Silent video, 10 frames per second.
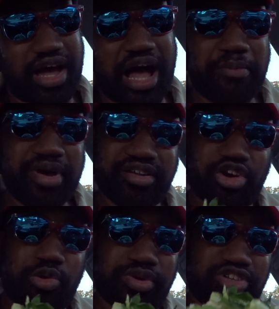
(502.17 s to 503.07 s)
gonna have to
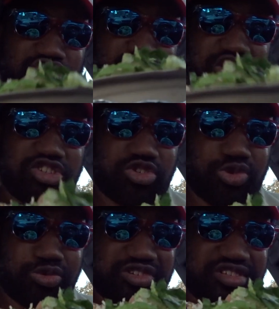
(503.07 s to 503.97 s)
go with the
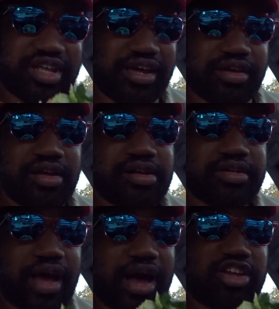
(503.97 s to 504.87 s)
traditional steak.
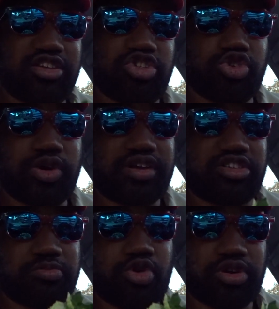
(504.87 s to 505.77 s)
I just enjoy that
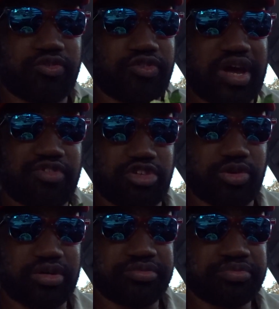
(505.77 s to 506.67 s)
smoky flavor
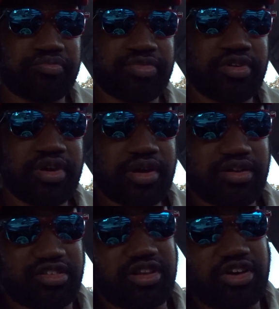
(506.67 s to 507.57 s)
to it.
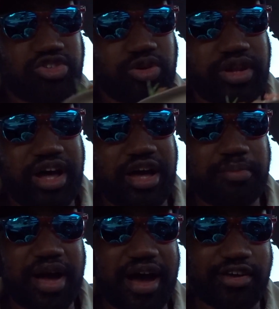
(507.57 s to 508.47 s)
Cilantro and
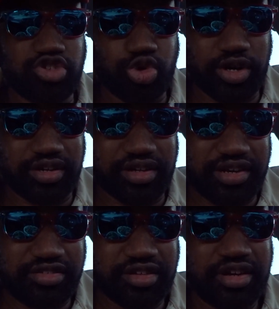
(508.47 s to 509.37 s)
lime, I enjoy it in
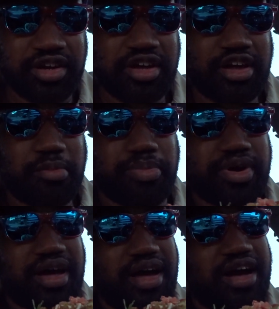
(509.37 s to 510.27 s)
this,
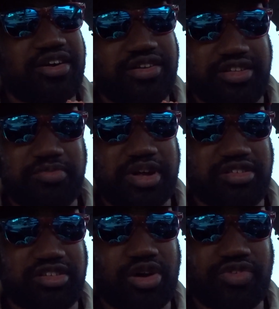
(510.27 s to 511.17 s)
but I couldn't see
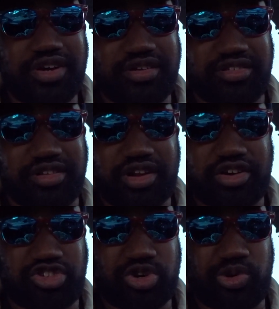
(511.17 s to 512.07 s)
myself eating a
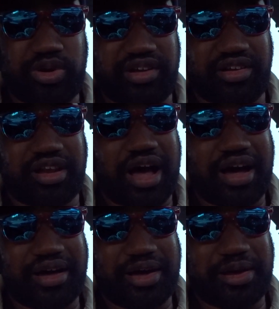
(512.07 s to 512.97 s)
cilantro and
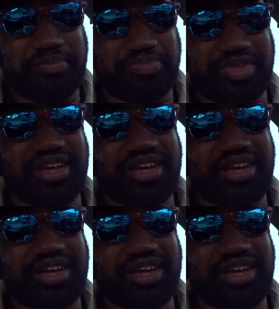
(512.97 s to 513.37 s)
lime